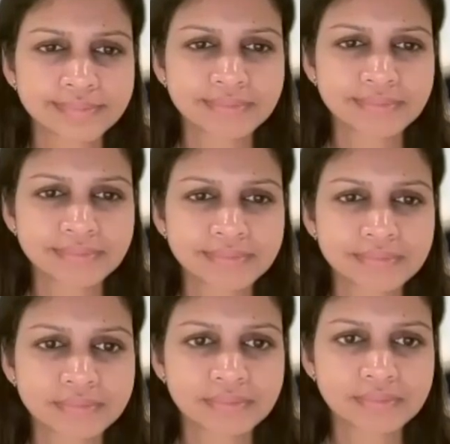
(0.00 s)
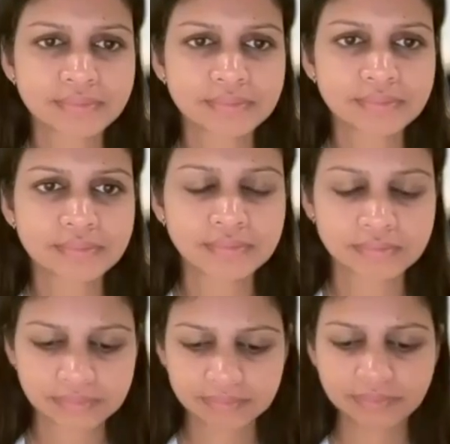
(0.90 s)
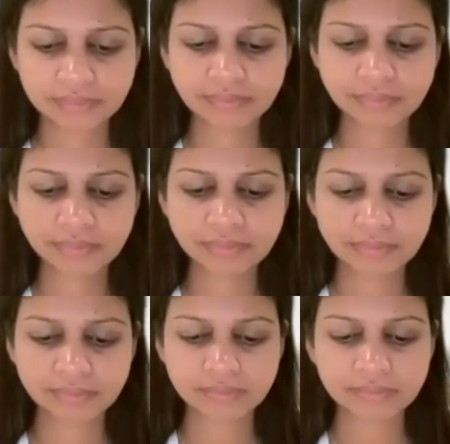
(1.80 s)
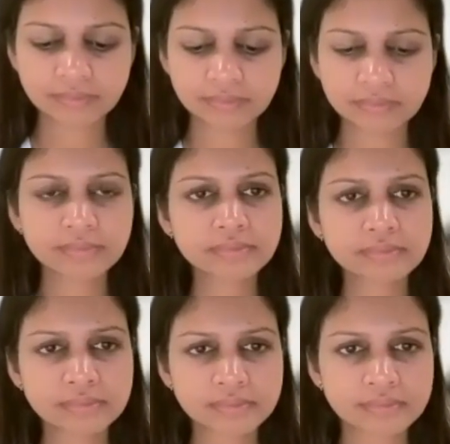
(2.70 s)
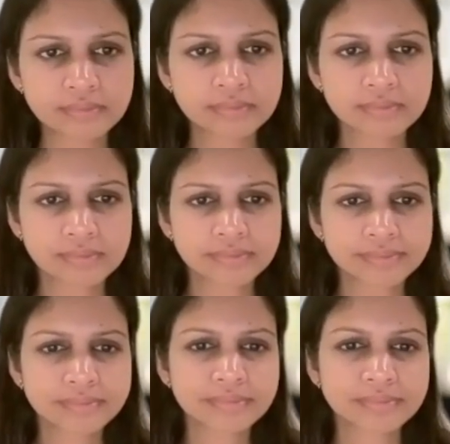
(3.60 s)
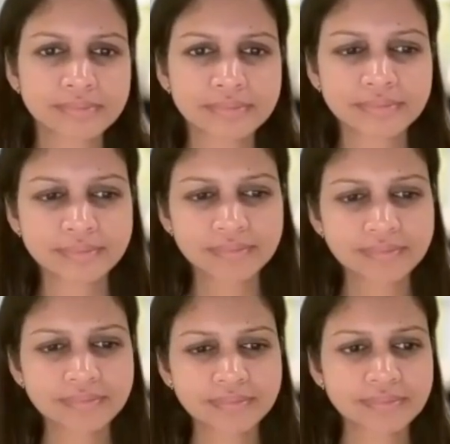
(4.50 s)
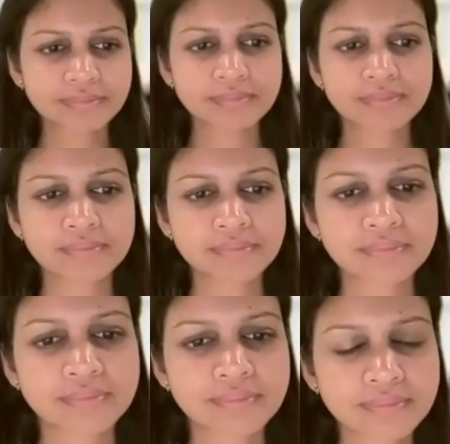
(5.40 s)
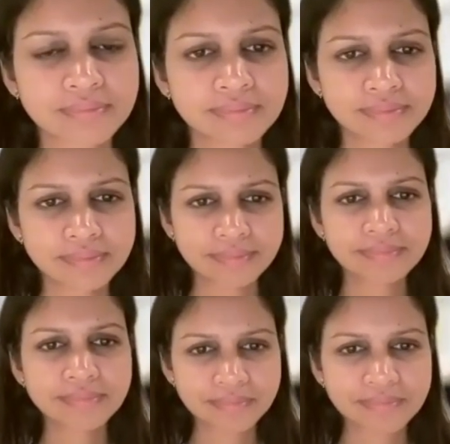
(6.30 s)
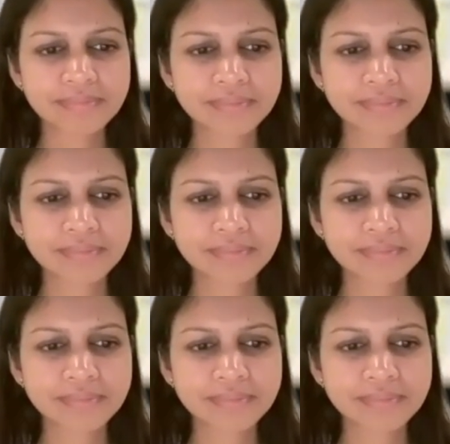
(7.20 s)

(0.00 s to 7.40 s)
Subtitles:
No words are spoken by the person on screen.